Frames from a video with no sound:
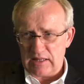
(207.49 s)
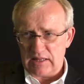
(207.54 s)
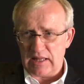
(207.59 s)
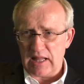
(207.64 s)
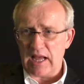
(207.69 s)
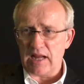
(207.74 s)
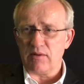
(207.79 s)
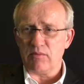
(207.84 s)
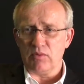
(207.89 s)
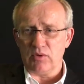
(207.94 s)

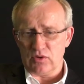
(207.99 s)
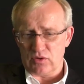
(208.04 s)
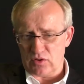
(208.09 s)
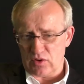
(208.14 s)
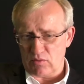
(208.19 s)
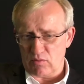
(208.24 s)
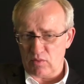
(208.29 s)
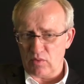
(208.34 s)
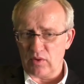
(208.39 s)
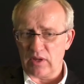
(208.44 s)
That
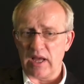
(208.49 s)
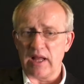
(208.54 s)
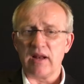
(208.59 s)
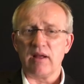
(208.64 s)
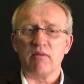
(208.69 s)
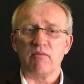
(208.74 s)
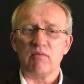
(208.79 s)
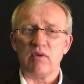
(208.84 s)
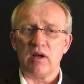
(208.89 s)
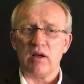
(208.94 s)
we'll get
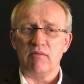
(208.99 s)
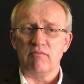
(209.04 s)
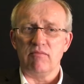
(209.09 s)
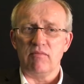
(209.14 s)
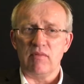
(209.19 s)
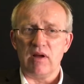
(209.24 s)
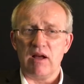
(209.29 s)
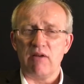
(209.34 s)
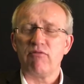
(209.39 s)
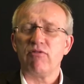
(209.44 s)

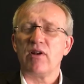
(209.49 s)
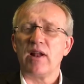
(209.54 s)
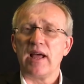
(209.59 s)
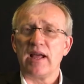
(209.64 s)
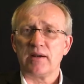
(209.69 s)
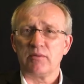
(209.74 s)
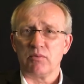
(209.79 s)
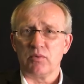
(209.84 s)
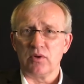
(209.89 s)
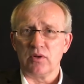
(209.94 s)
a
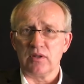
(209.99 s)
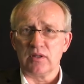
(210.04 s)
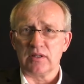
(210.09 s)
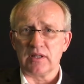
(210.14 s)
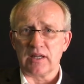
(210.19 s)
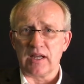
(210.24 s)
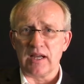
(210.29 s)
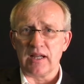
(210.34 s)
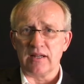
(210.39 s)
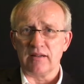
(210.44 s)
flat world
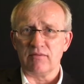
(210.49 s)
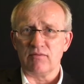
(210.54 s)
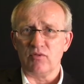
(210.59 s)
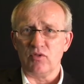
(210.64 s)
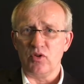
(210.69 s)
again.